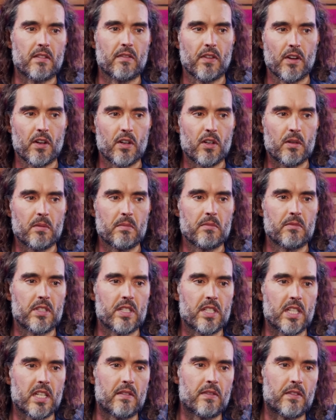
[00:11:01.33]
whom
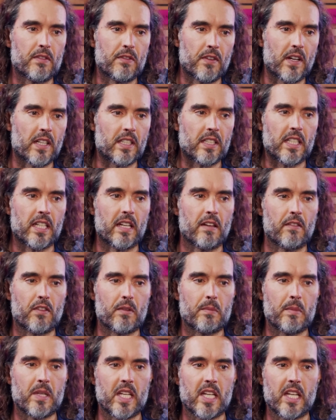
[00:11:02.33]
received funding
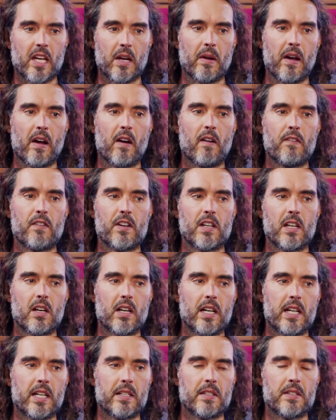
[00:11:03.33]
from EcoHealth
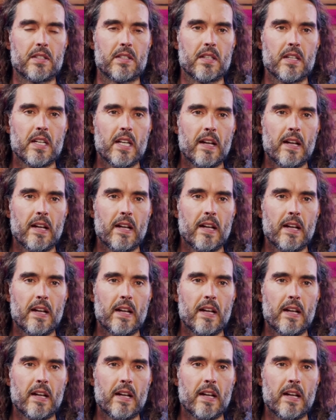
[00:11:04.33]
Alliance,